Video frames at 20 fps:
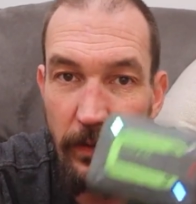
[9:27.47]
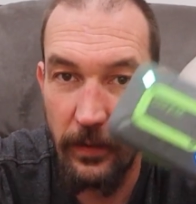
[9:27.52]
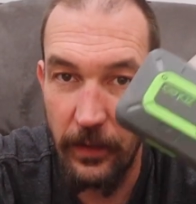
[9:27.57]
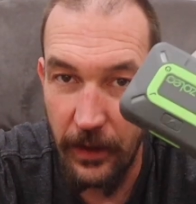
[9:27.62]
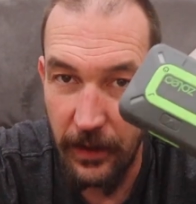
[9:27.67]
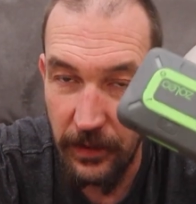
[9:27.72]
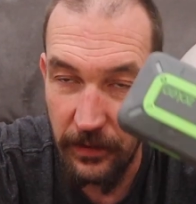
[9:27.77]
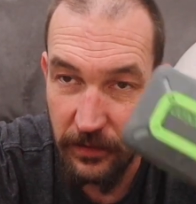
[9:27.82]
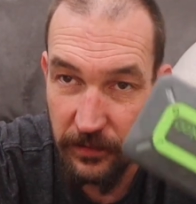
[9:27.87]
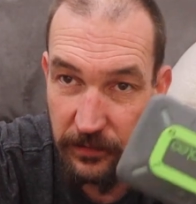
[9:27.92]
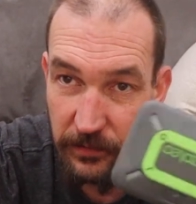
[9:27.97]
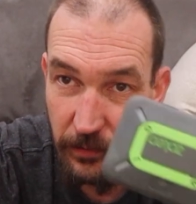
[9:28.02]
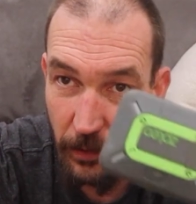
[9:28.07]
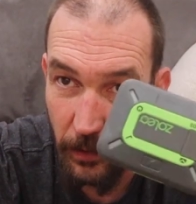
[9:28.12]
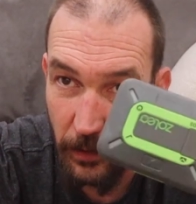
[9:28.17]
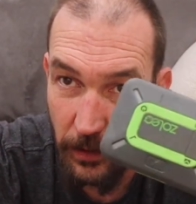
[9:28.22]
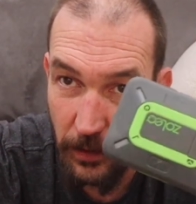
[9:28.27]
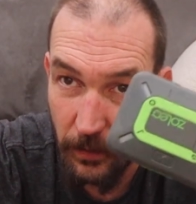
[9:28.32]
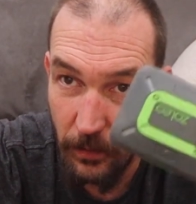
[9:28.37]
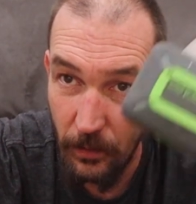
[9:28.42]
They can
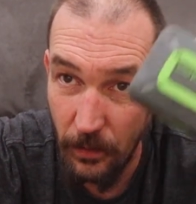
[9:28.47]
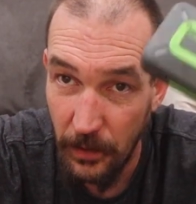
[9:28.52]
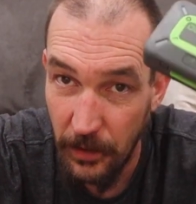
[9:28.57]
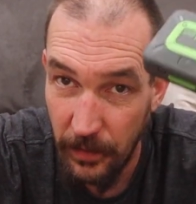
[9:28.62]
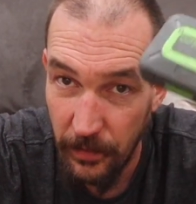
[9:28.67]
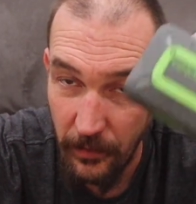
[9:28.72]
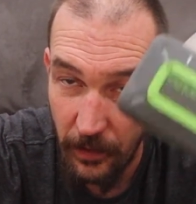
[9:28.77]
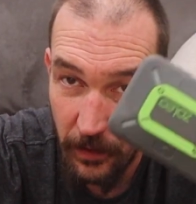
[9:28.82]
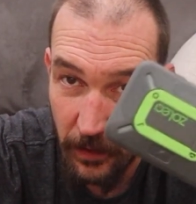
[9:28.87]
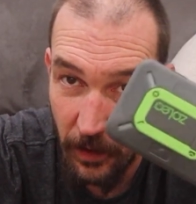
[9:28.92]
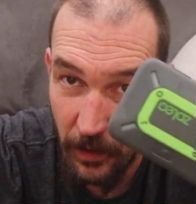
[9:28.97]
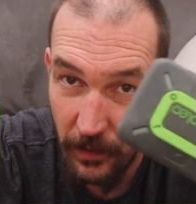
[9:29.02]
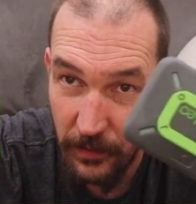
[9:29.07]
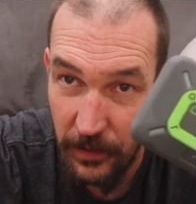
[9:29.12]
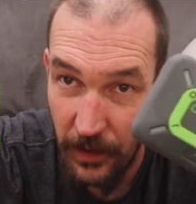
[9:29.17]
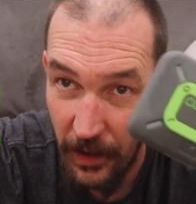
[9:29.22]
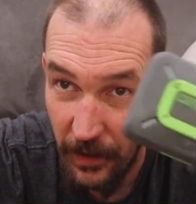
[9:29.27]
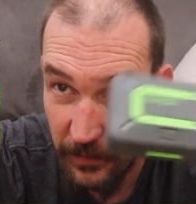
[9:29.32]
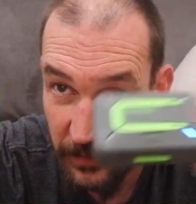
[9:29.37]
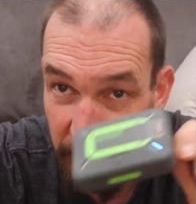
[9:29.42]
store you in their
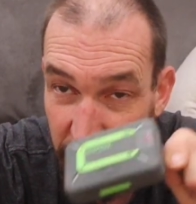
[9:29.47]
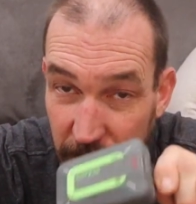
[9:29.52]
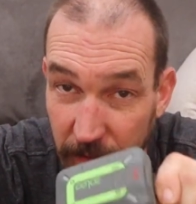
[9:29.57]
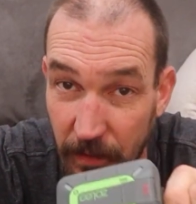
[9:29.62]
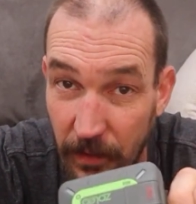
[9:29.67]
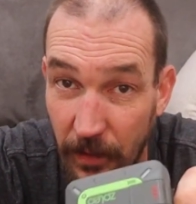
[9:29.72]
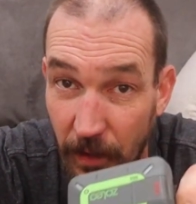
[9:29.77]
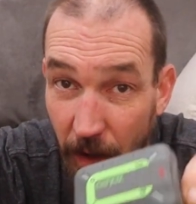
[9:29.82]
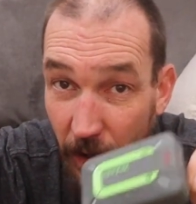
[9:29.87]
contacts.